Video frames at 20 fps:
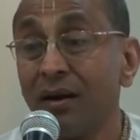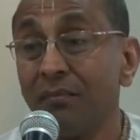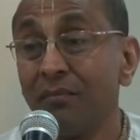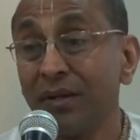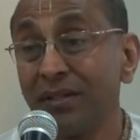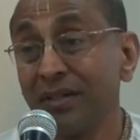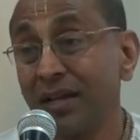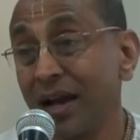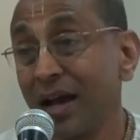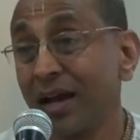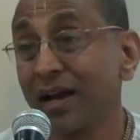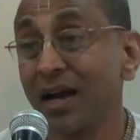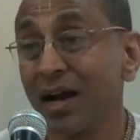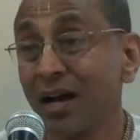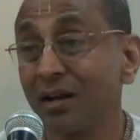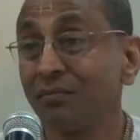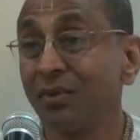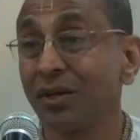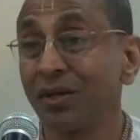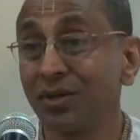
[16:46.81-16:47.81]
but then I
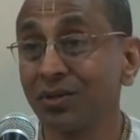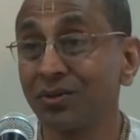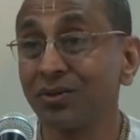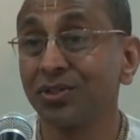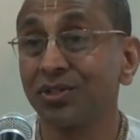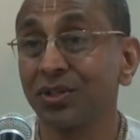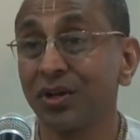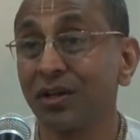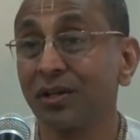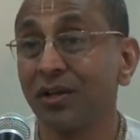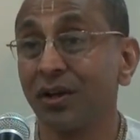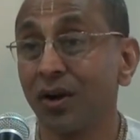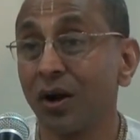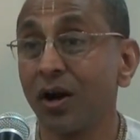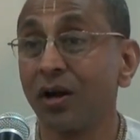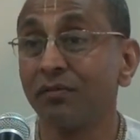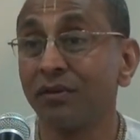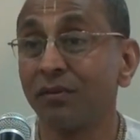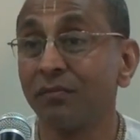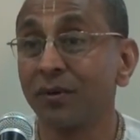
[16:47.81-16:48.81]
can't be too sure the
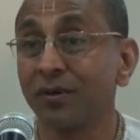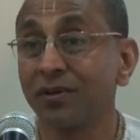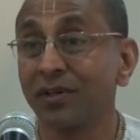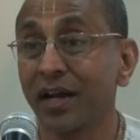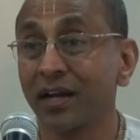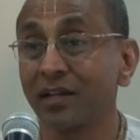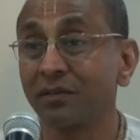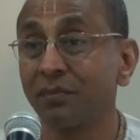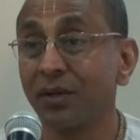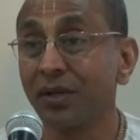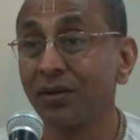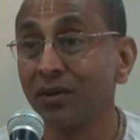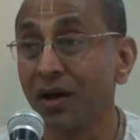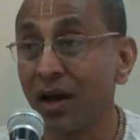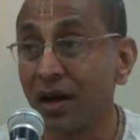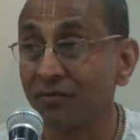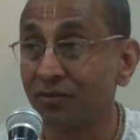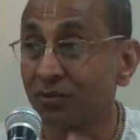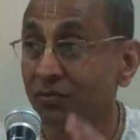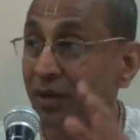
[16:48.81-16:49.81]
Lord will protect me. I
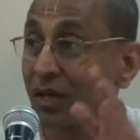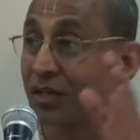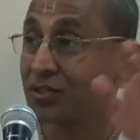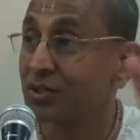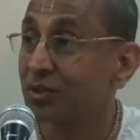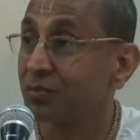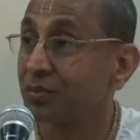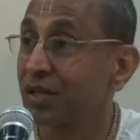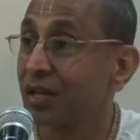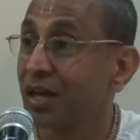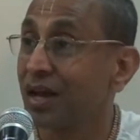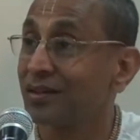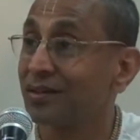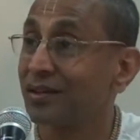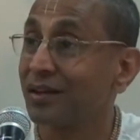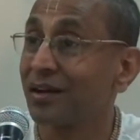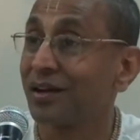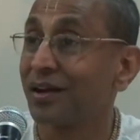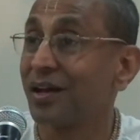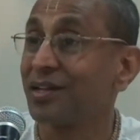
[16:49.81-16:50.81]
have to make so many
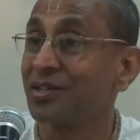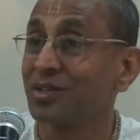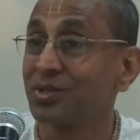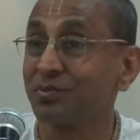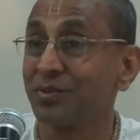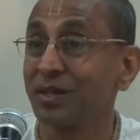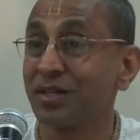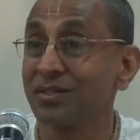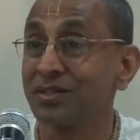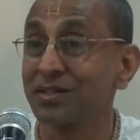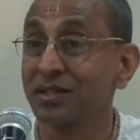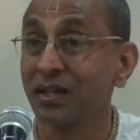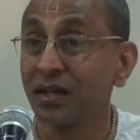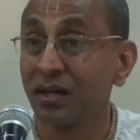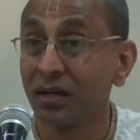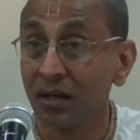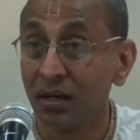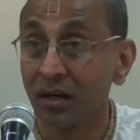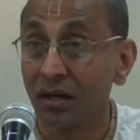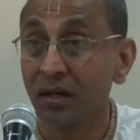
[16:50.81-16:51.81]
other arrangements.
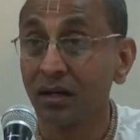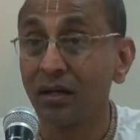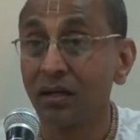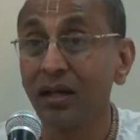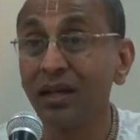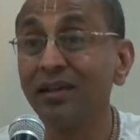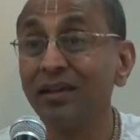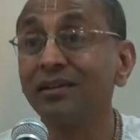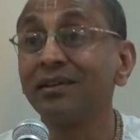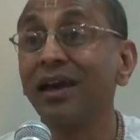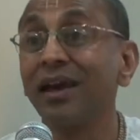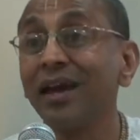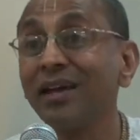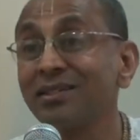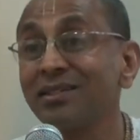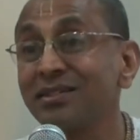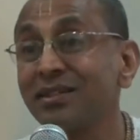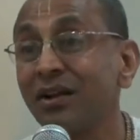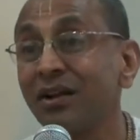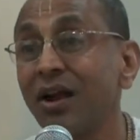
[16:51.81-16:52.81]
In
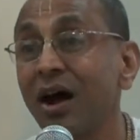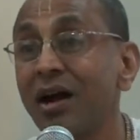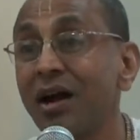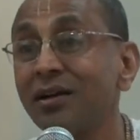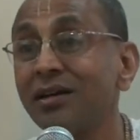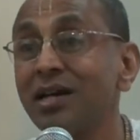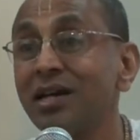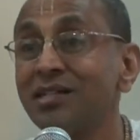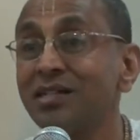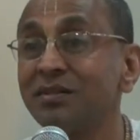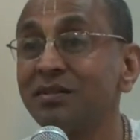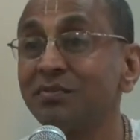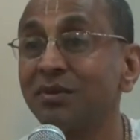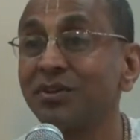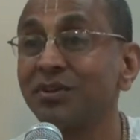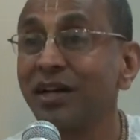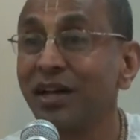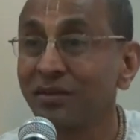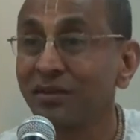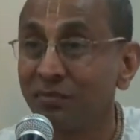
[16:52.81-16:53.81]
case the Lord doesn't
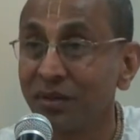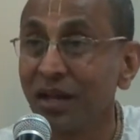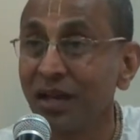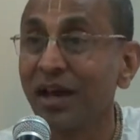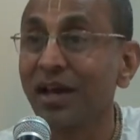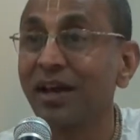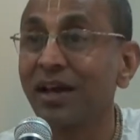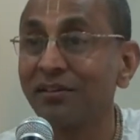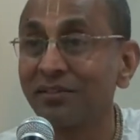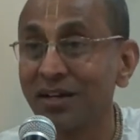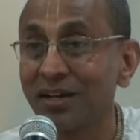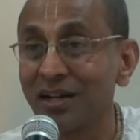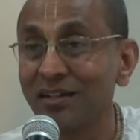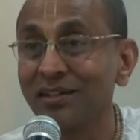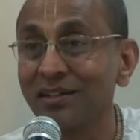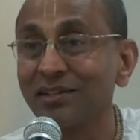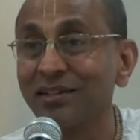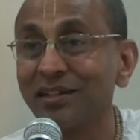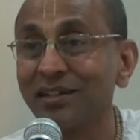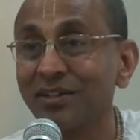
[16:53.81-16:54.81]
protect me, I have
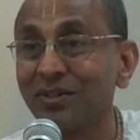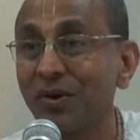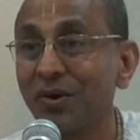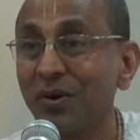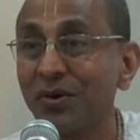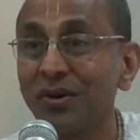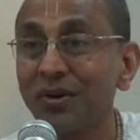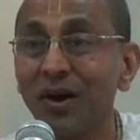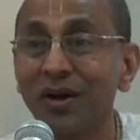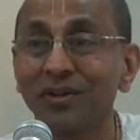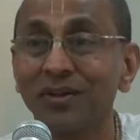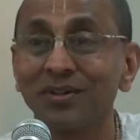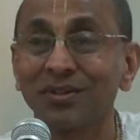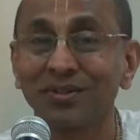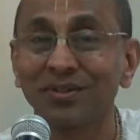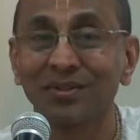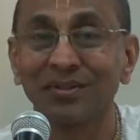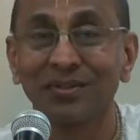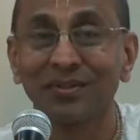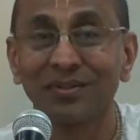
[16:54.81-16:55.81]
another thing to hold on to.